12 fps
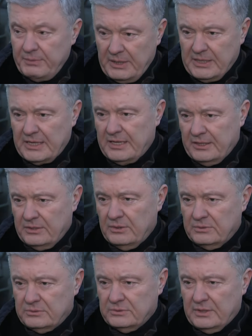week I
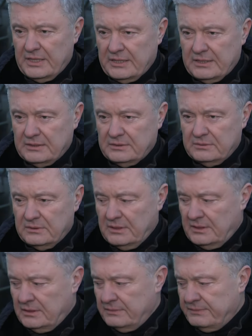go together to
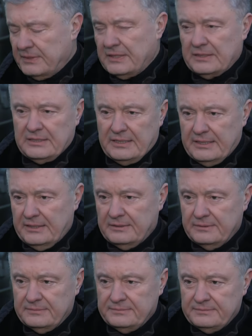the front line.
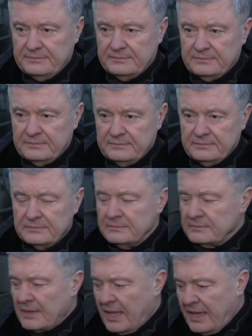
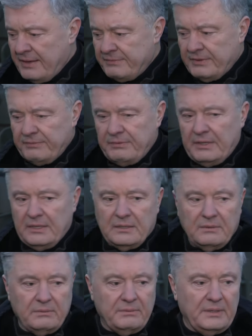Every week
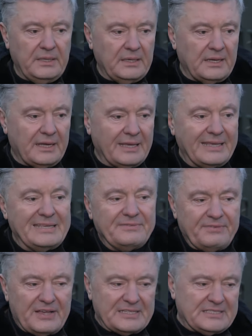we are
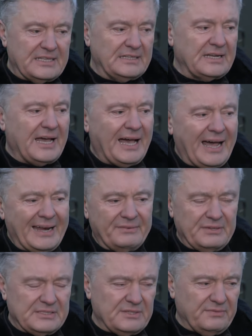investing
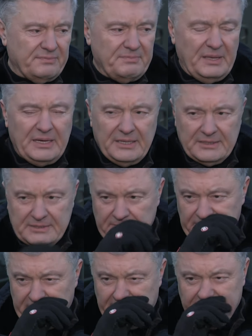hundreds of millions
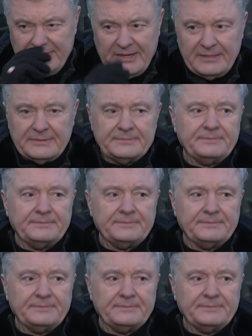of hryvnia